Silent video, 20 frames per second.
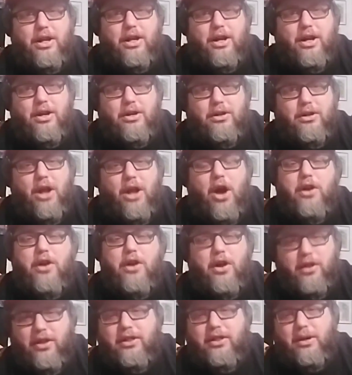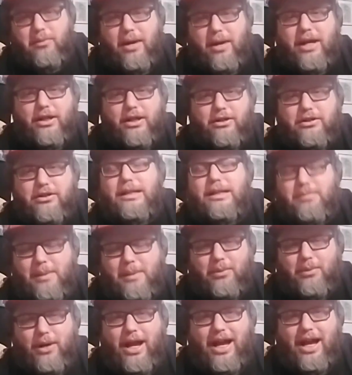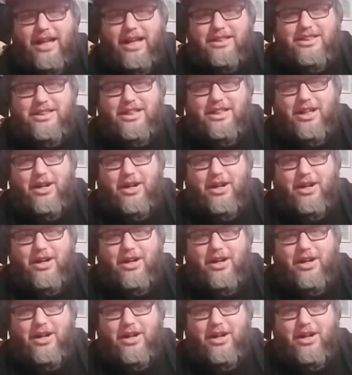No, they're regular sized people hats. You know, like,